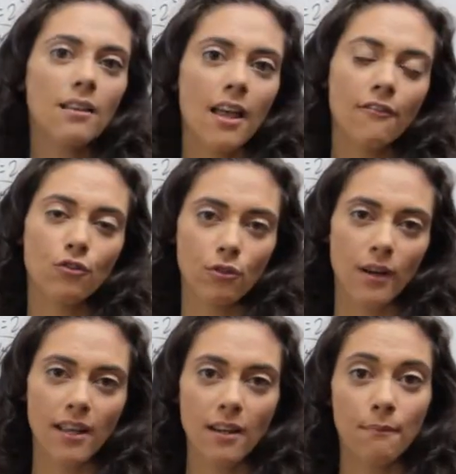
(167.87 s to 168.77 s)
left or
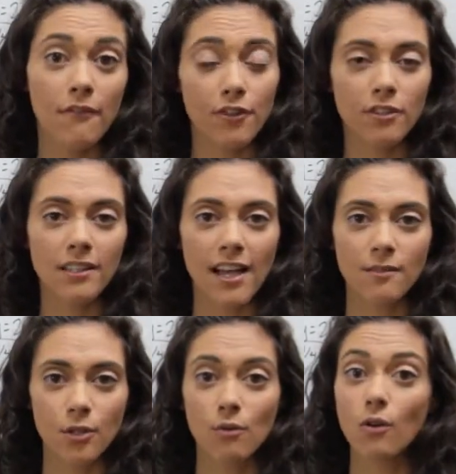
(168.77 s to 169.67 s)
right, my vertical
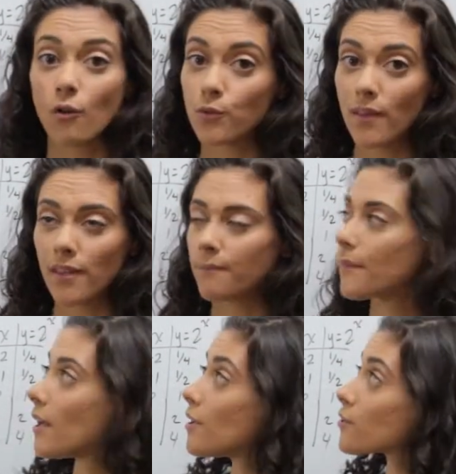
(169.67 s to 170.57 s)
asymptote goes with it.
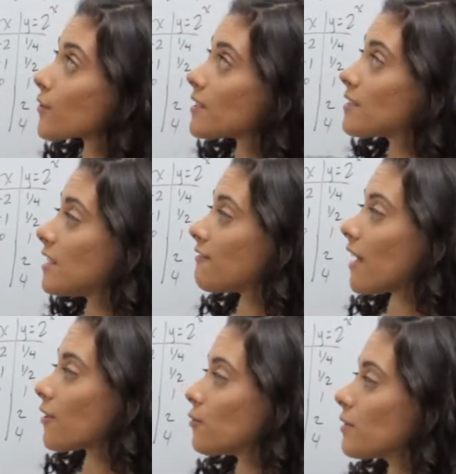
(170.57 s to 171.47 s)
So this d
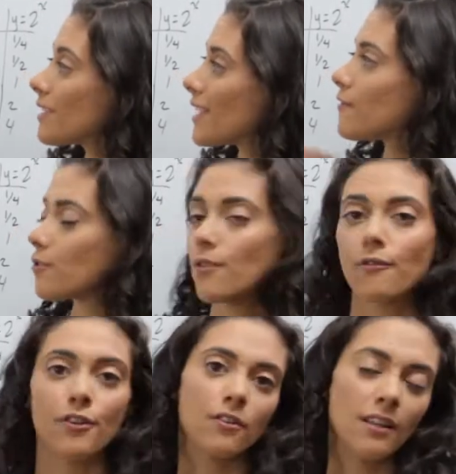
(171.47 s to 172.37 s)
value gives you the
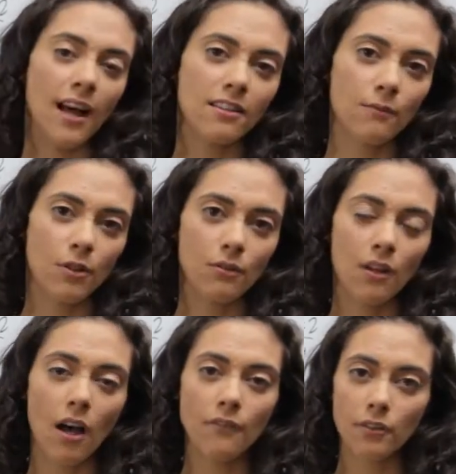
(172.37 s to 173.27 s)
vertical asymptote
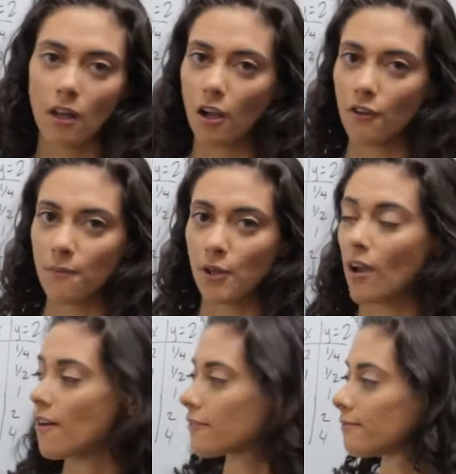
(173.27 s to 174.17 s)
of your logarithmic
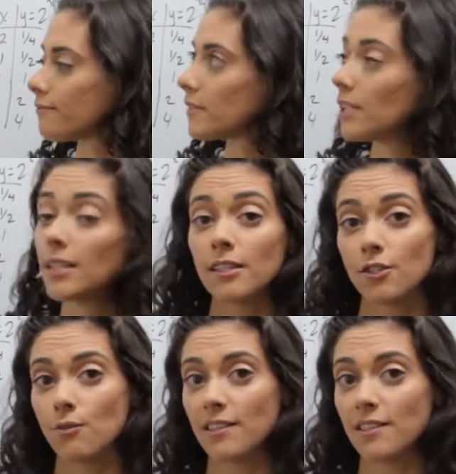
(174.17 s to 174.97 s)
graph. Let's do an